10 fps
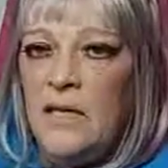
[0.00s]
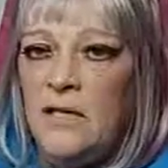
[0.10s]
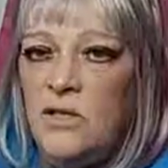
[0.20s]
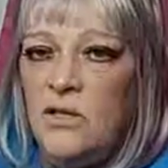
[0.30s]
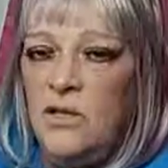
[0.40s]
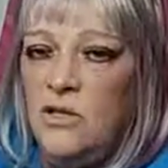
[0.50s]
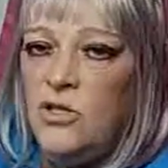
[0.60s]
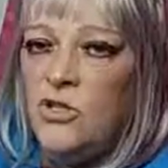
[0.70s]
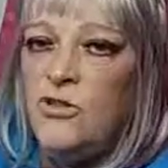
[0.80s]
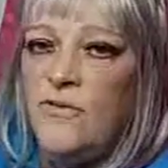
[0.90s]
is
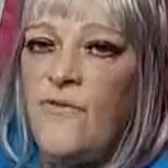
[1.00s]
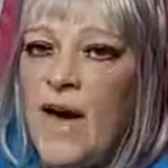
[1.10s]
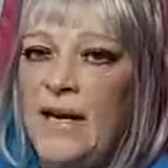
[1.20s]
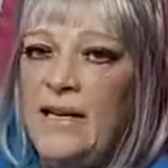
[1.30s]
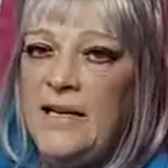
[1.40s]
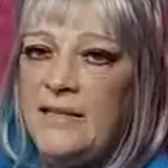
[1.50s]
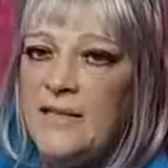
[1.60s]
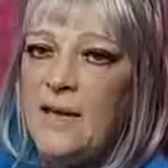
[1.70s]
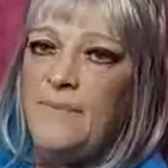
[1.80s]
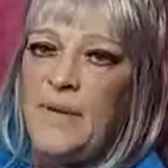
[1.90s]
is you're dividing
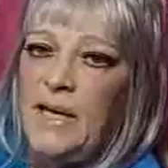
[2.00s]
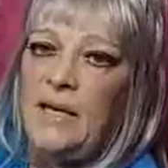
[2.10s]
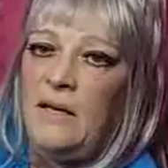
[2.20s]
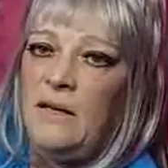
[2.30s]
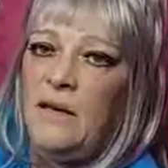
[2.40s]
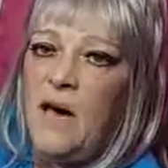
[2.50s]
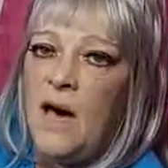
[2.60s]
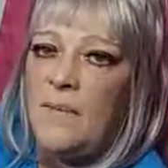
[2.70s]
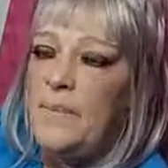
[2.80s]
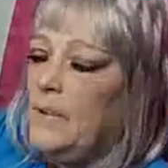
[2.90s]
something
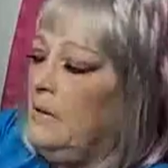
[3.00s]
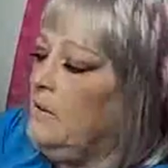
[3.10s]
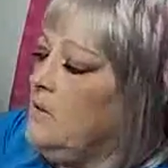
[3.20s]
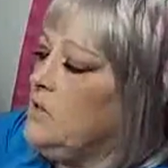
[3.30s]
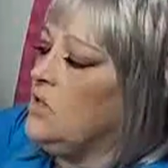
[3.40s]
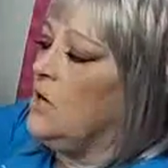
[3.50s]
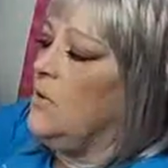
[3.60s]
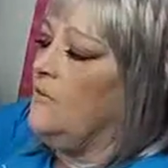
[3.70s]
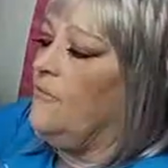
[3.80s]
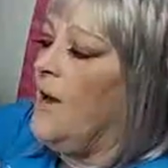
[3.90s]
up
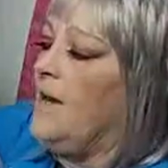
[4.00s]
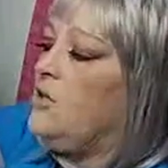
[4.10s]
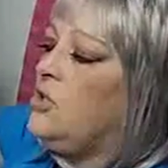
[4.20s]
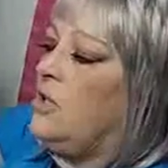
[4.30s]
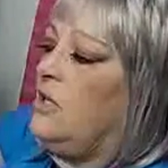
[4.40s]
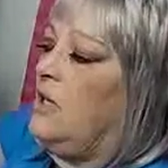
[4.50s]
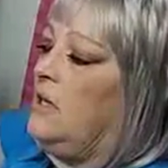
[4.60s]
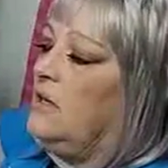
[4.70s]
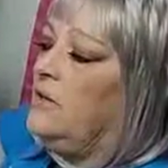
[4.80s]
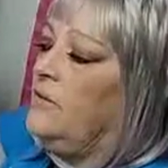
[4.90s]
so a fraction
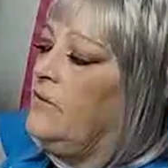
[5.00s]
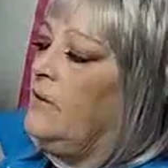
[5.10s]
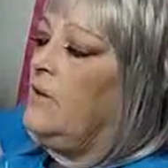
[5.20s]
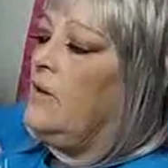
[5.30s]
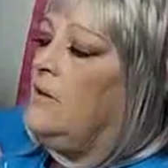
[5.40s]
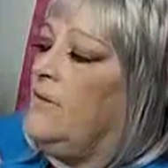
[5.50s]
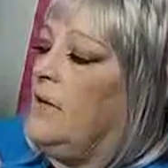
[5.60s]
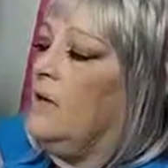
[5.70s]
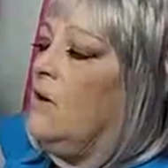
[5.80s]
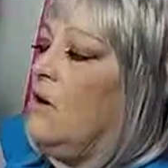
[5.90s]
is
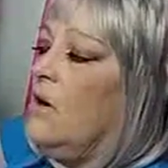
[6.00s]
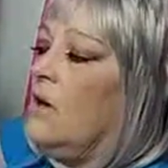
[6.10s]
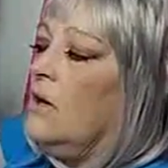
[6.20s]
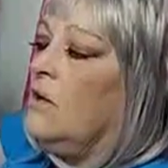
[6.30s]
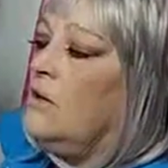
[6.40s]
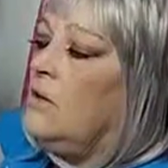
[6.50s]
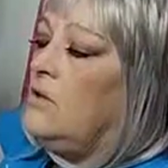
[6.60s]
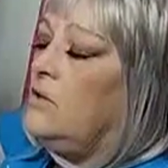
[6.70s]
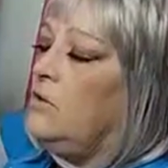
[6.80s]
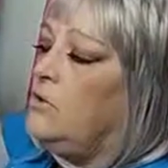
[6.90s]
there are
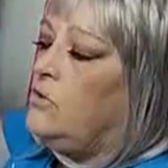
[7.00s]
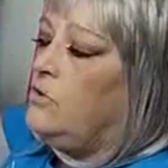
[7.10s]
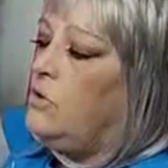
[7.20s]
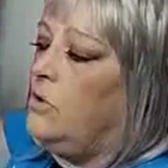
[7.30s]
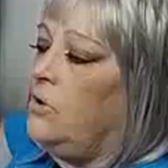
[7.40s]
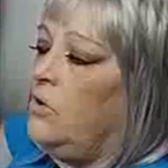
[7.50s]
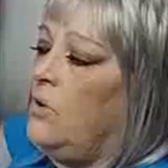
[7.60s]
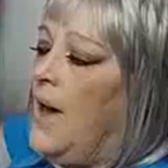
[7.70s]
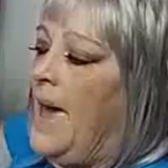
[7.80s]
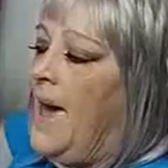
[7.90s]

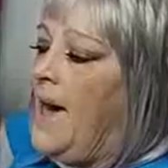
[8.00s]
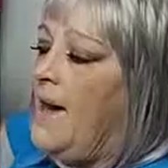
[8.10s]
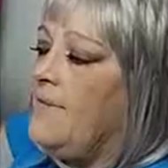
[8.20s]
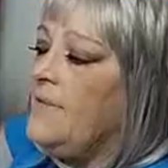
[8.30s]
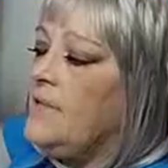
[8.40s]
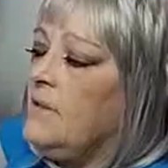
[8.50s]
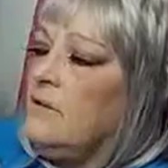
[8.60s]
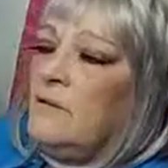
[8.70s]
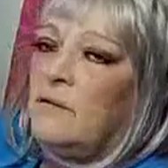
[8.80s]
two halves